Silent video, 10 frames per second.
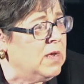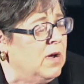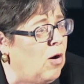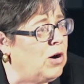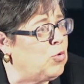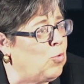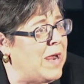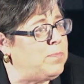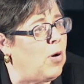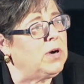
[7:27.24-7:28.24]
our
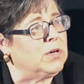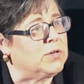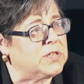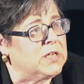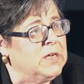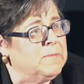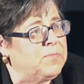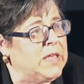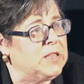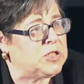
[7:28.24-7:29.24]
great partners
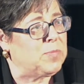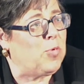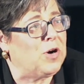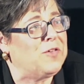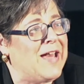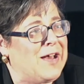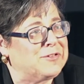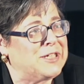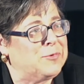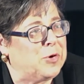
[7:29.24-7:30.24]
in the supportive
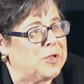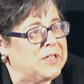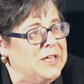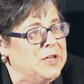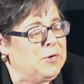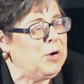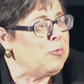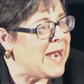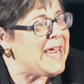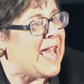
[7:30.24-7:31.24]
housing world. We
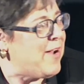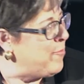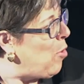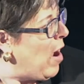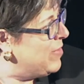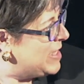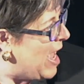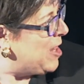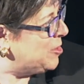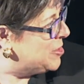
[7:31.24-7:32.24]
already have private
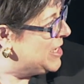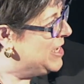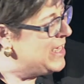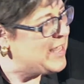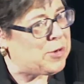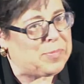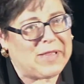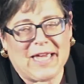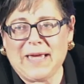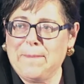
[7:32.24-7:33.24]
dollars that are
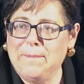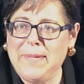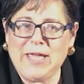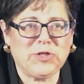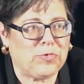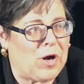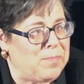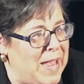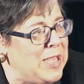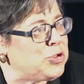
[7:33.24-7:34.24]
playing a
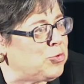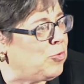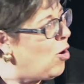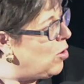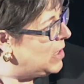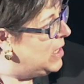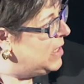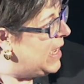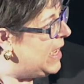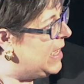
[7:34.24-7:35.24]
major role
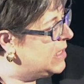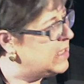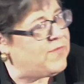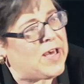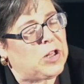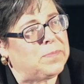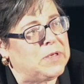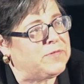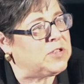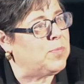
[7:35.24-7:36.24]
in the
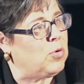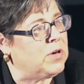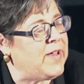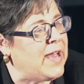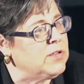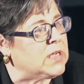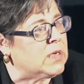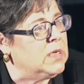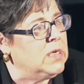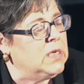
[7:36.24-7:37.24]
development of supportive housing.
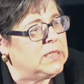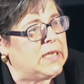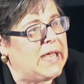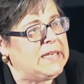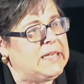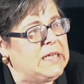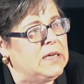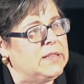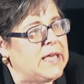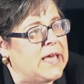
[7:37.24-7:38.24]
The
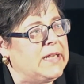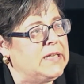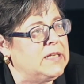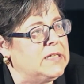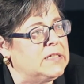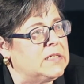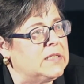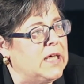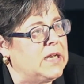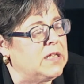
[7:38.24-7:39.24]
idea that
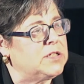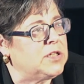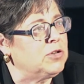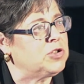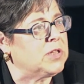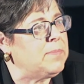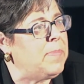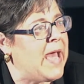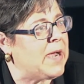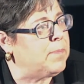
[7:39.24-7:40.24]
that a social
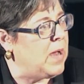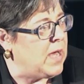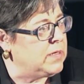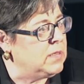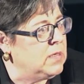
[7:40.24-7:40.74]
impact bond,